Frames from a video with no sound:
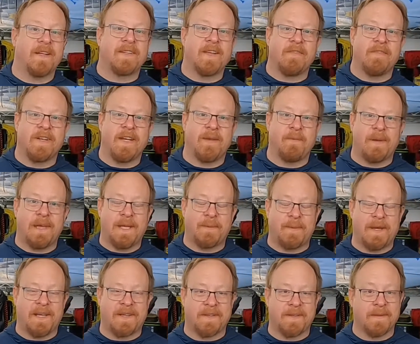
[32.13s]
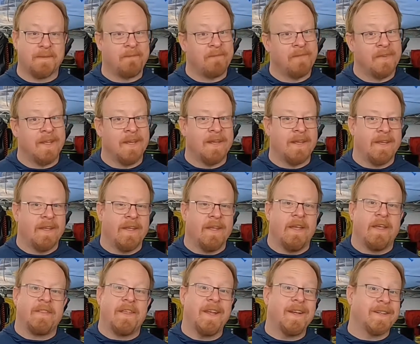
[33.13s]
to Everyday Backpacker.
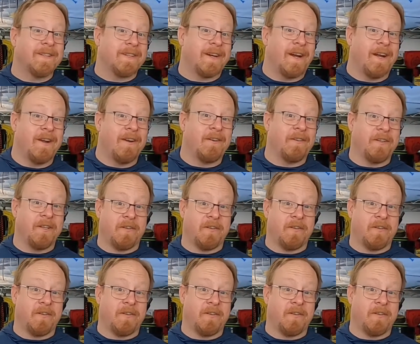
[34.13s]
That entirely